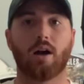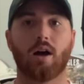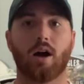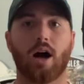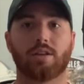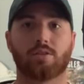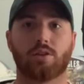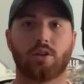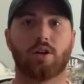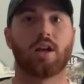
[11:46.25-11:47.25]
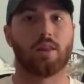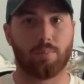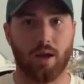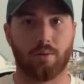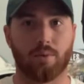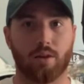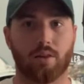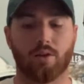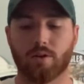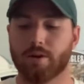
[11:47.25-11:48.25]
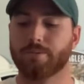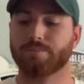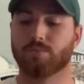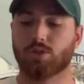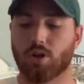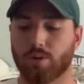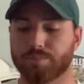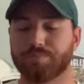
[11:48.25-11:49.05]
I still think you're hitting the panic button, though. So